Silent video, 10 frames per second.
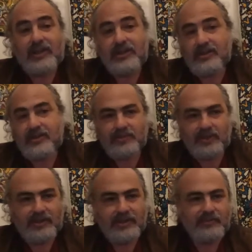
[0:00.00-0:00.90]
And
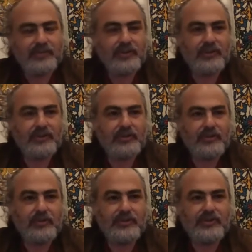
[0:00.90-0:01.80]
it's important
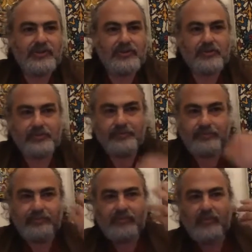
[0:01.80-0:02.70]
always to
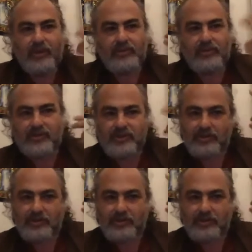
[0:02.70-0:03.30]
just